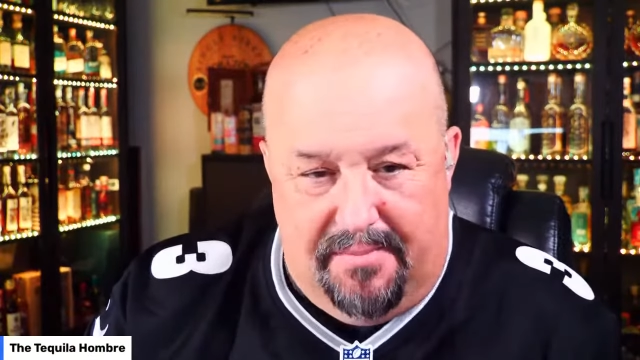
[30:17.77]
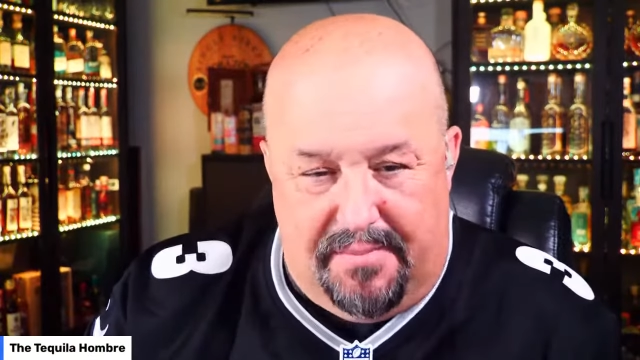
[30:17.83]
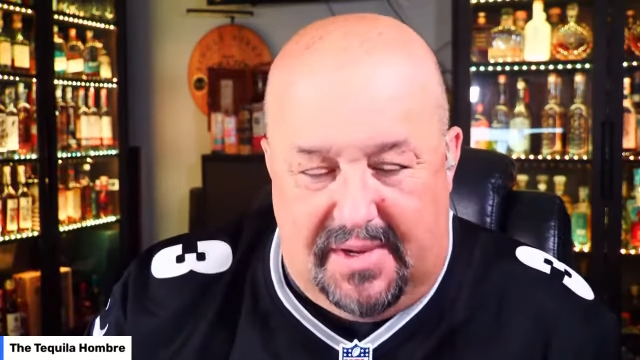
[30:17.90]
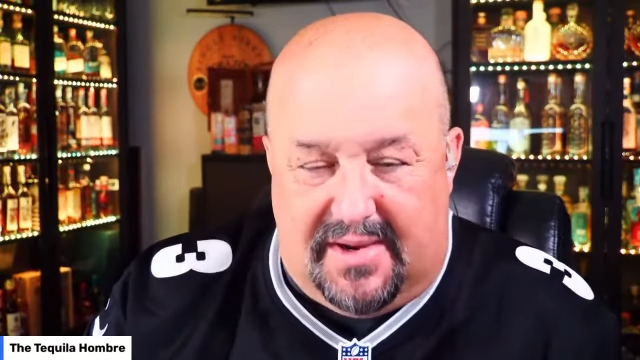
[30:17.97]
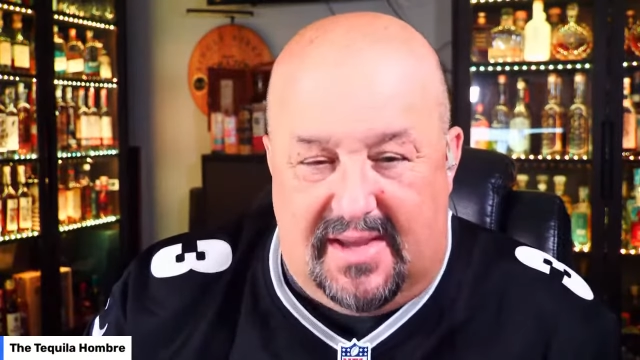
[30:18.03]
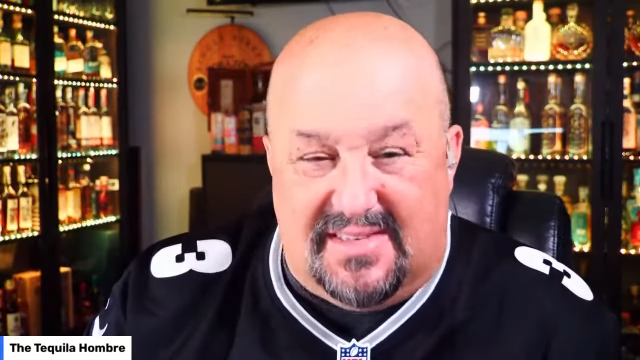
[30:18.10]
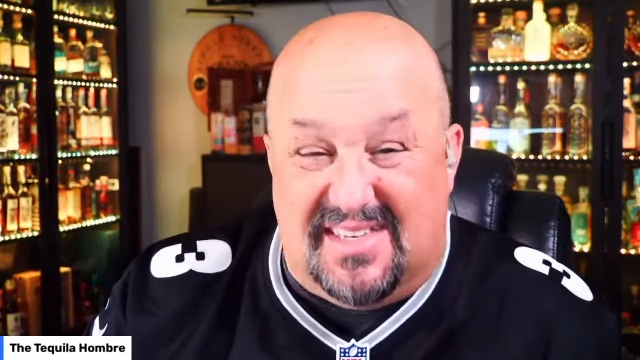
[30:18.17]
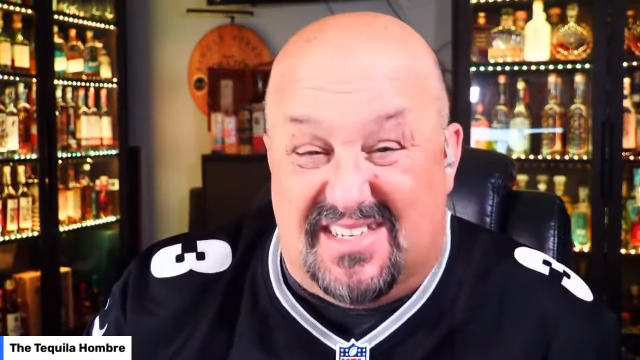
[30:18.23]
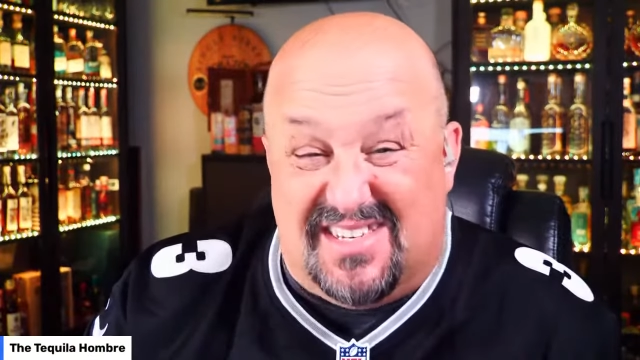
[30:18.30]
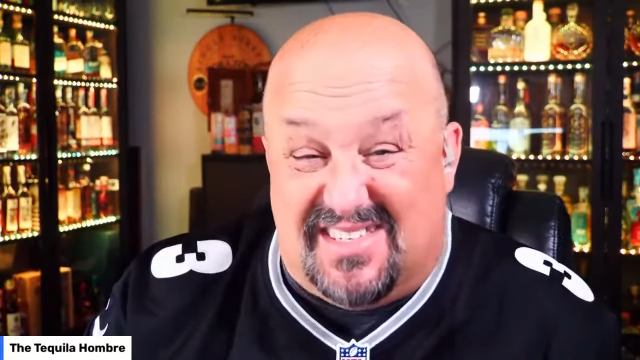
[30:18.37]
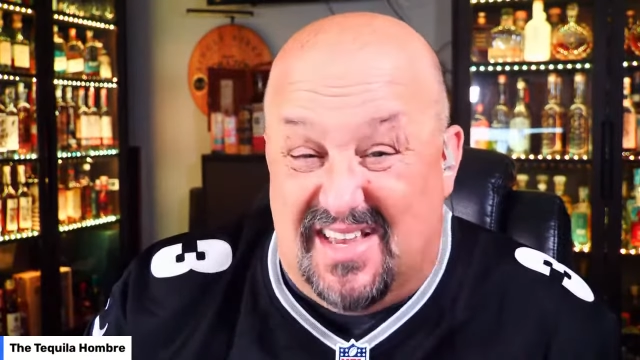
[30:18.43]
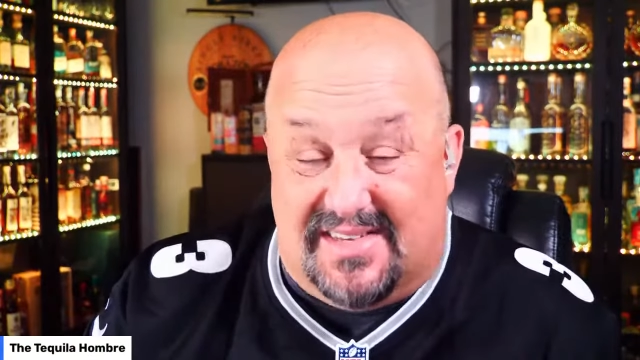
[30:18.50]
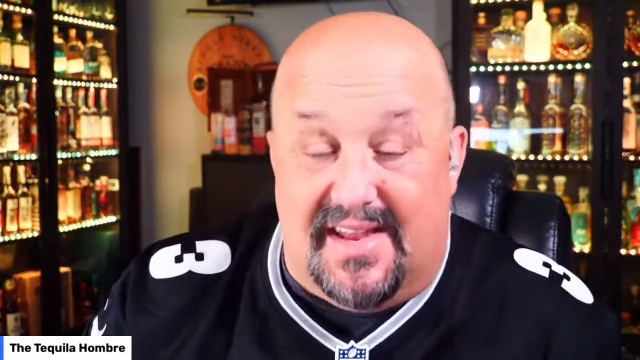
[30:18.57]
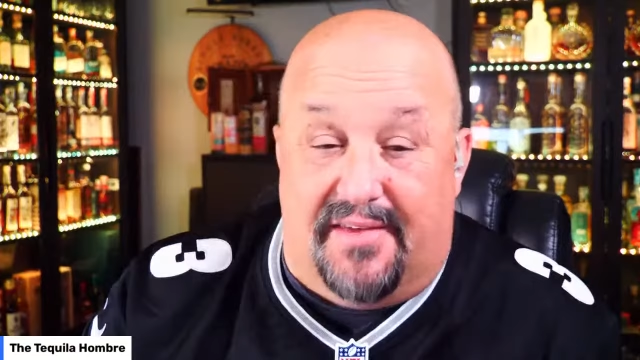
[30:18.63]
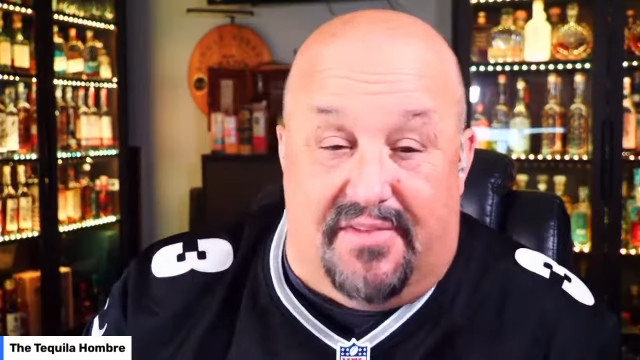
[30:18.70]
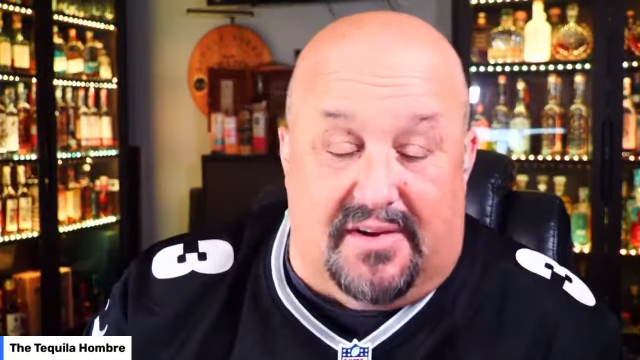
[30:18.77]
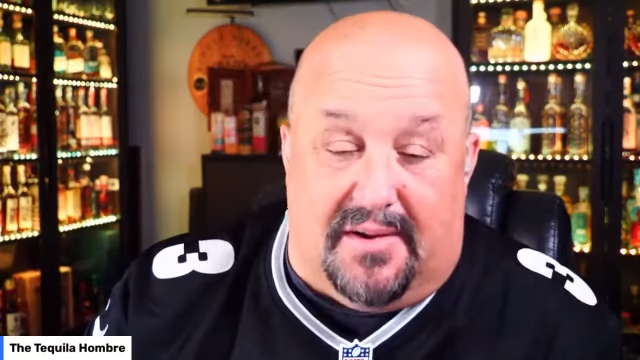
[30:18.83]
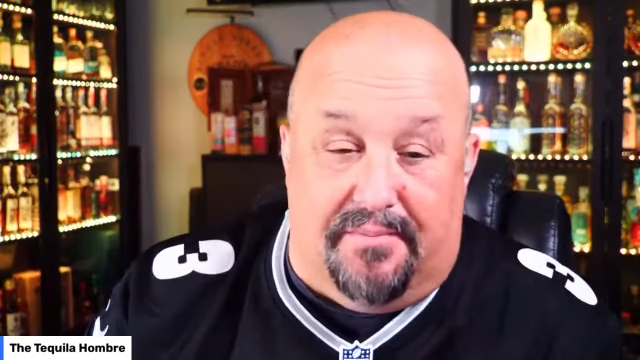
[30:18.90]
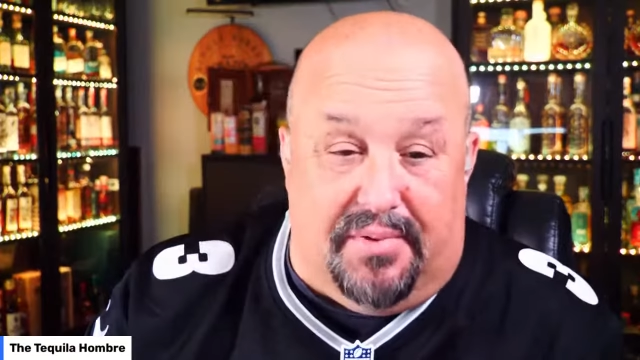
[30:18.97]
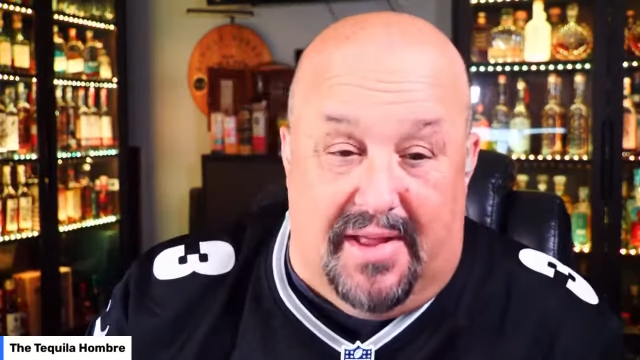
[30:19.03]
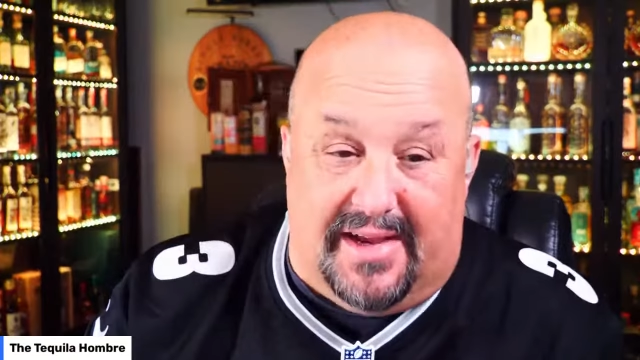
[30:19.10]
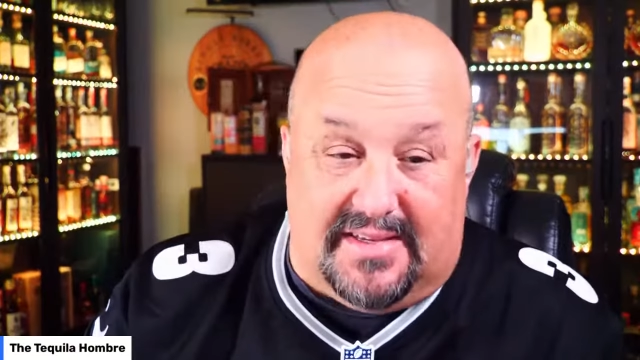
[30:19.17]
because it just doesn't have the
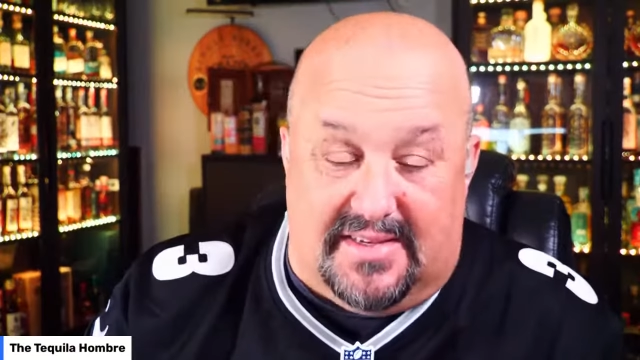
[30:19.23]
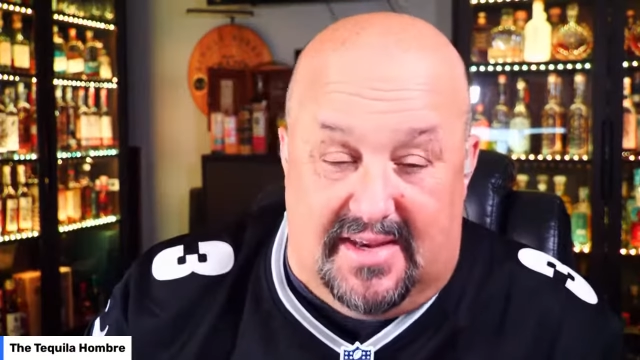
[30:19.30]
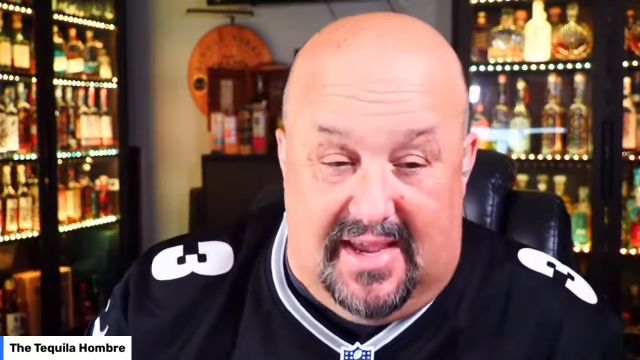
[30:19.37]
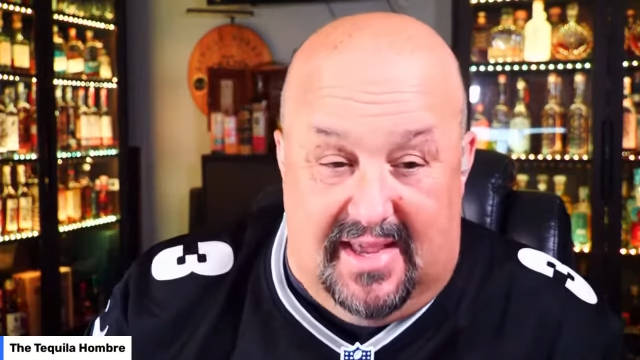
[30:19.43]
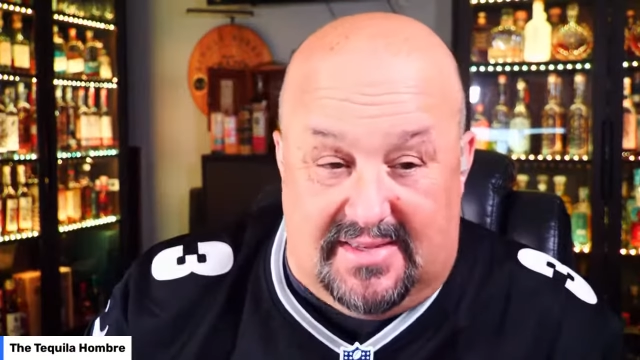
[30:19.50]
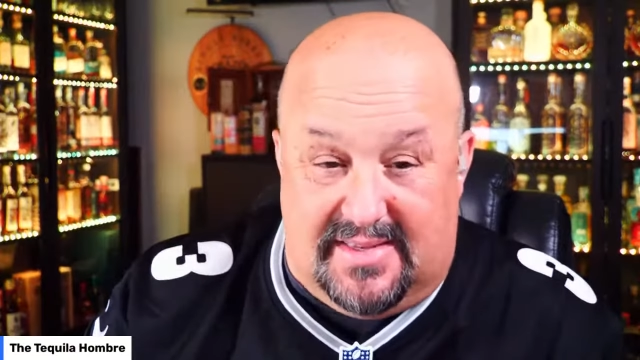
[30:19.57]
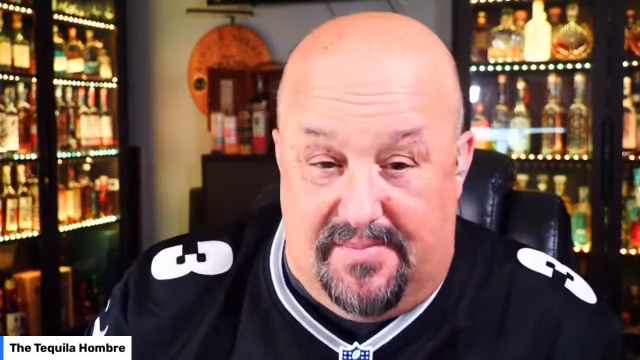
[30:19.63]
complexity as